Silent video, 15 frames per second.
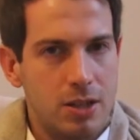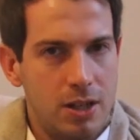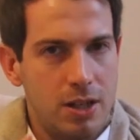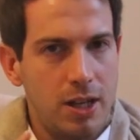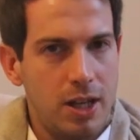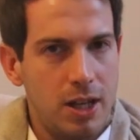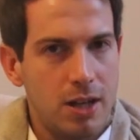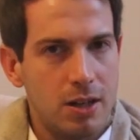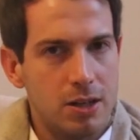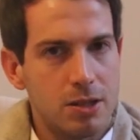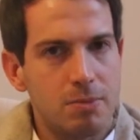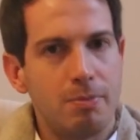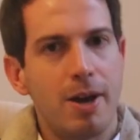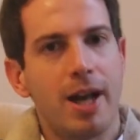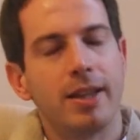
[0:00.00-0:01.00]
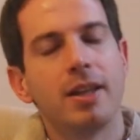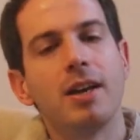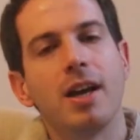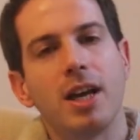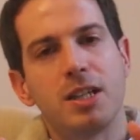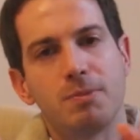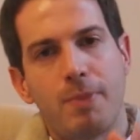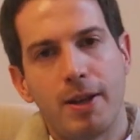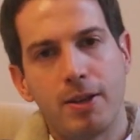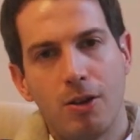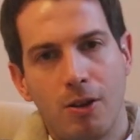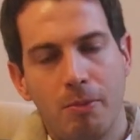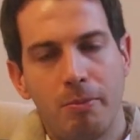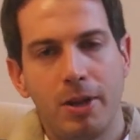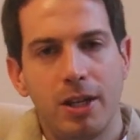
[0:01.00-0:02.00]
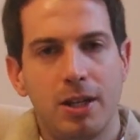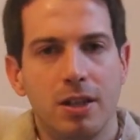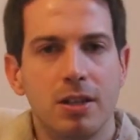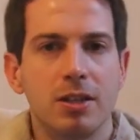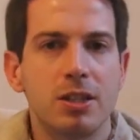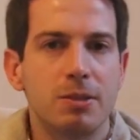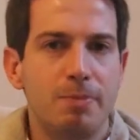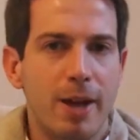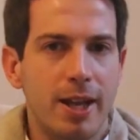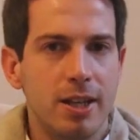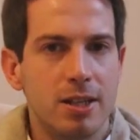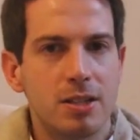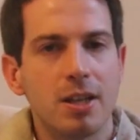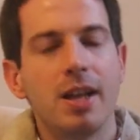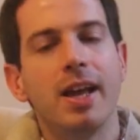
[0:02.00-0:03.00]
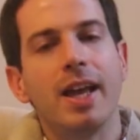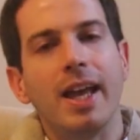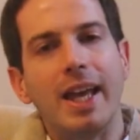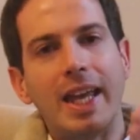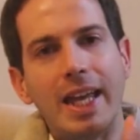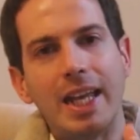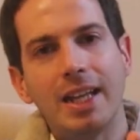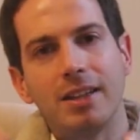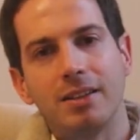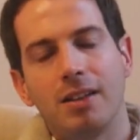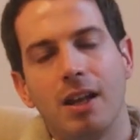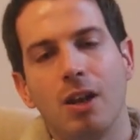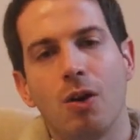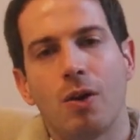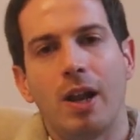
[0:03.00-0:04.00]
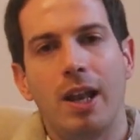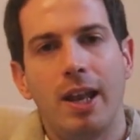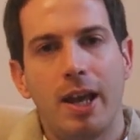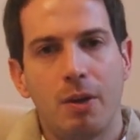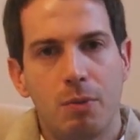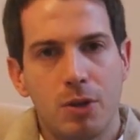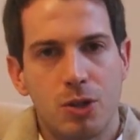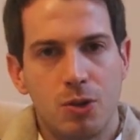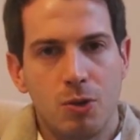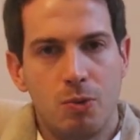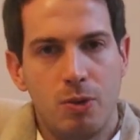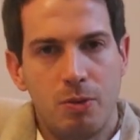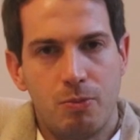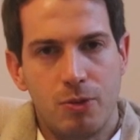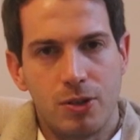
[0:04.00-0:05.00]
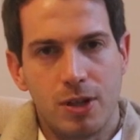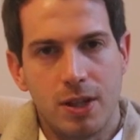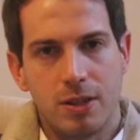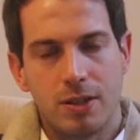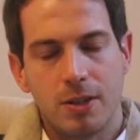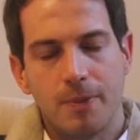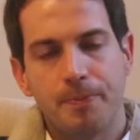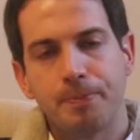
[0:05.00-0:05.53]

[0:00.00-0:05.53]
in English, but Español, meaning Spanish, in the local language you represent.